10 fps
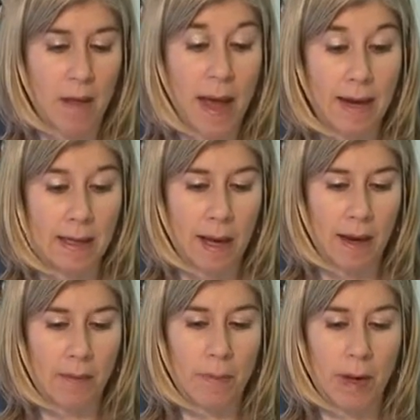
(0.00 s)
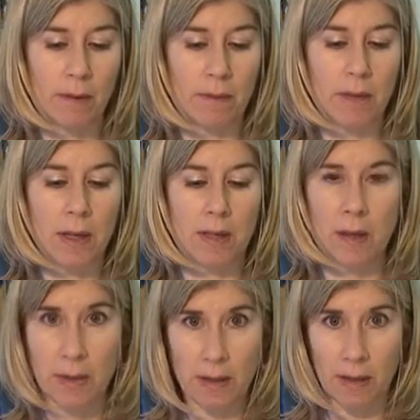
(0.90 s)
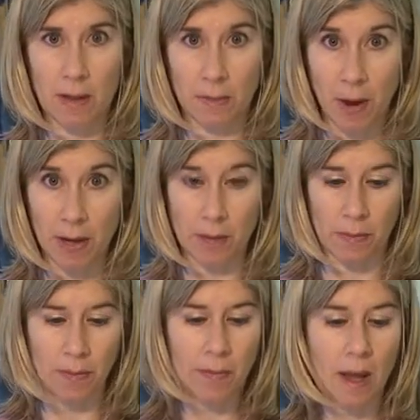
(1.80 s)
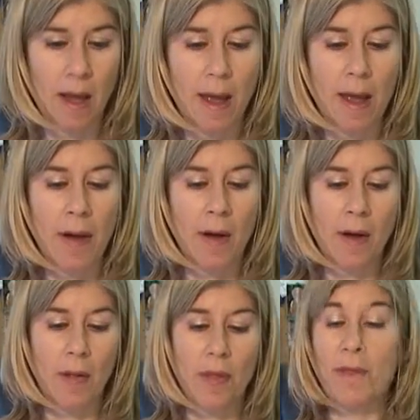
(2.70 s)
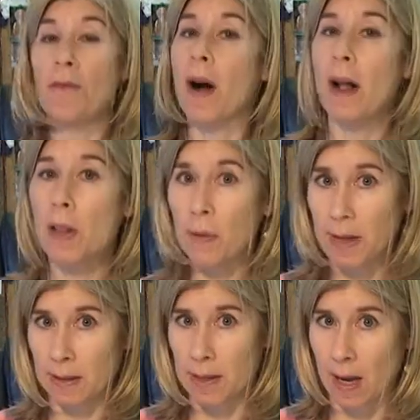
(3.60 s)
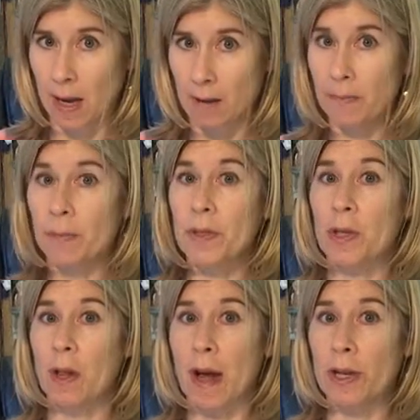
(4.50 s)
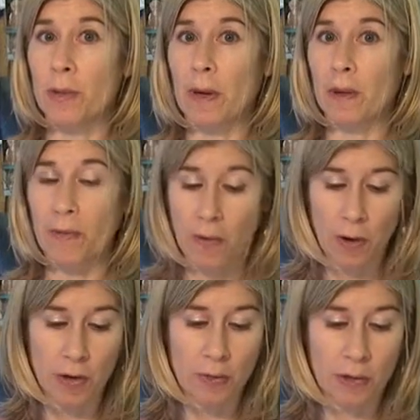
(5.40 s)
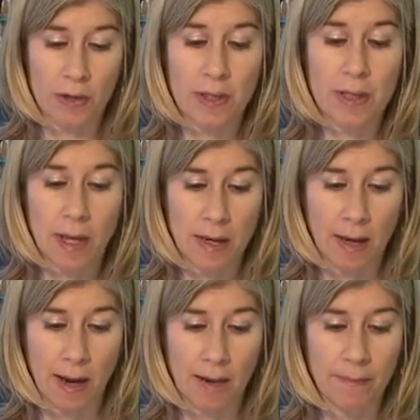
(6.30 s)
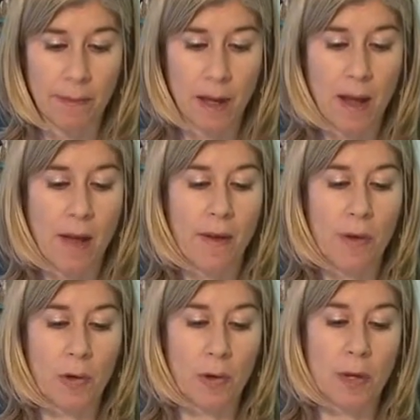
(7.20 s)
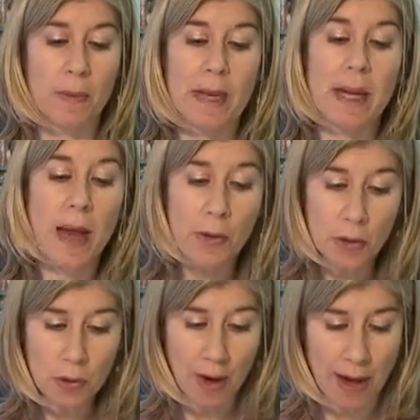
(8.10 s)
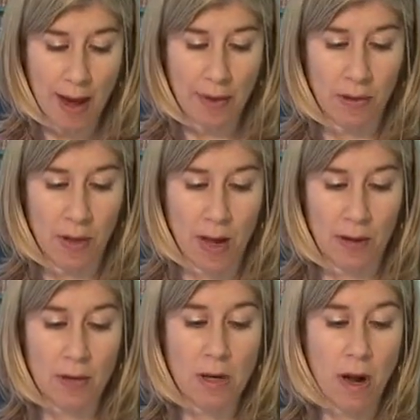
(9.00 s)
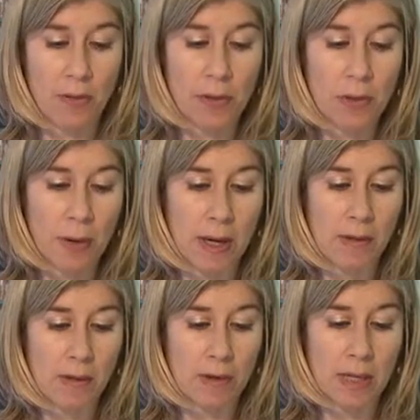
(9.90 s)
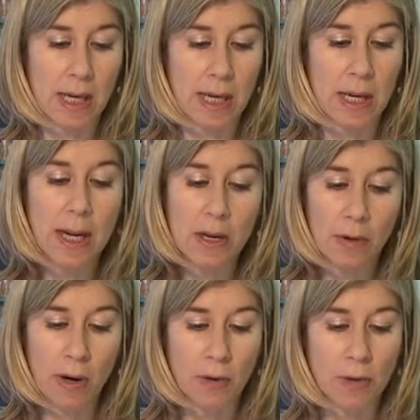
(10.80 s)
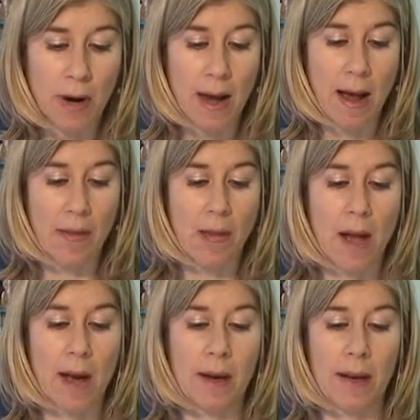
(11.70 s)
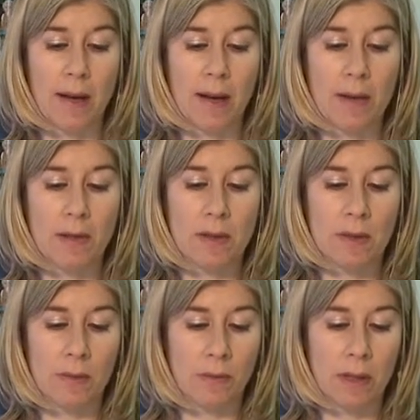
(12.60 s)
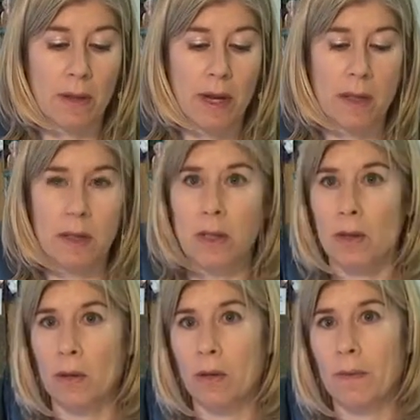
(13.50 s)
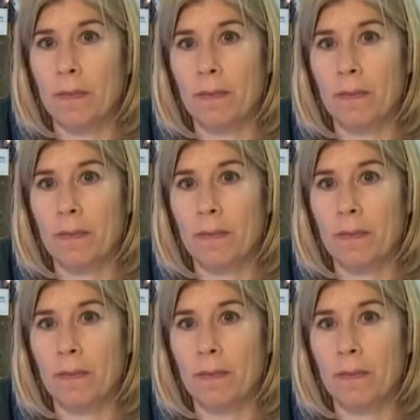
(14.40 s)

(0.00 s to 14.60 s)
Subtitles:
that day, but as limited as possible. The following day, July 21st, which is Sunday, there's going to be another triathlon. It's called the 2013 Hero Triathlon, and it's related to